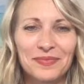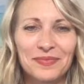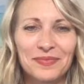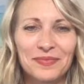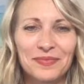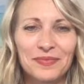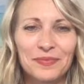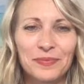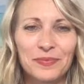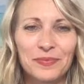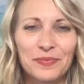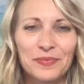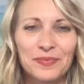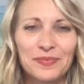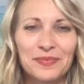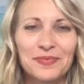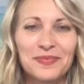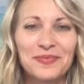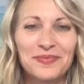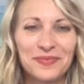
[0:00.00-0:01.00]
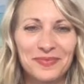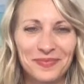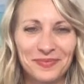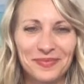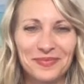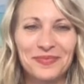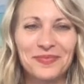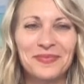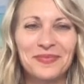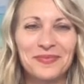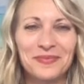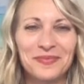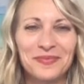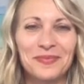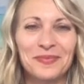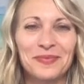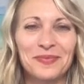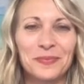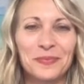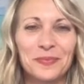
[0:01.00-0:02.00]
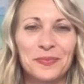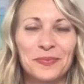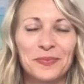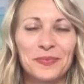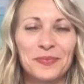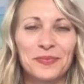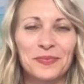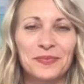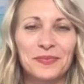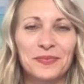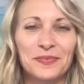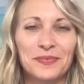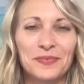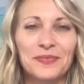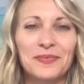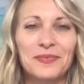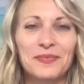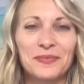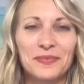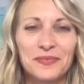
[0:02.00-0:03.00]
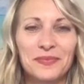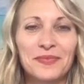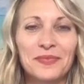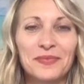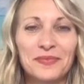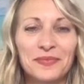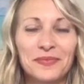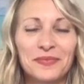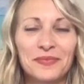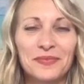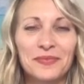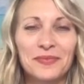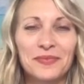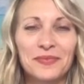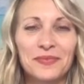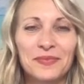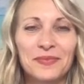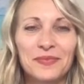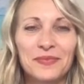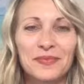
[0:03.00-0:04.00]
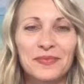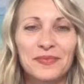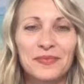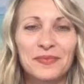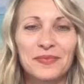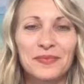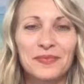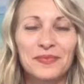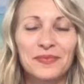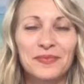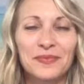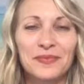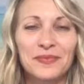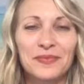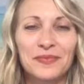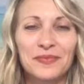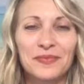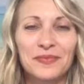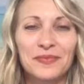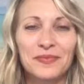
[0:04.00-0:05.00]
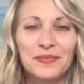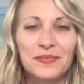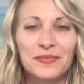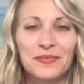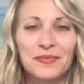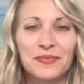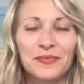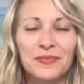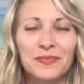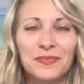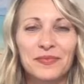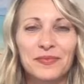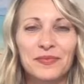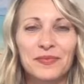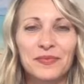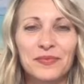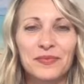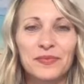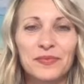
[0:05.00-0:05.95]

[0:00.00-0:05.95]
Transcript: (silent)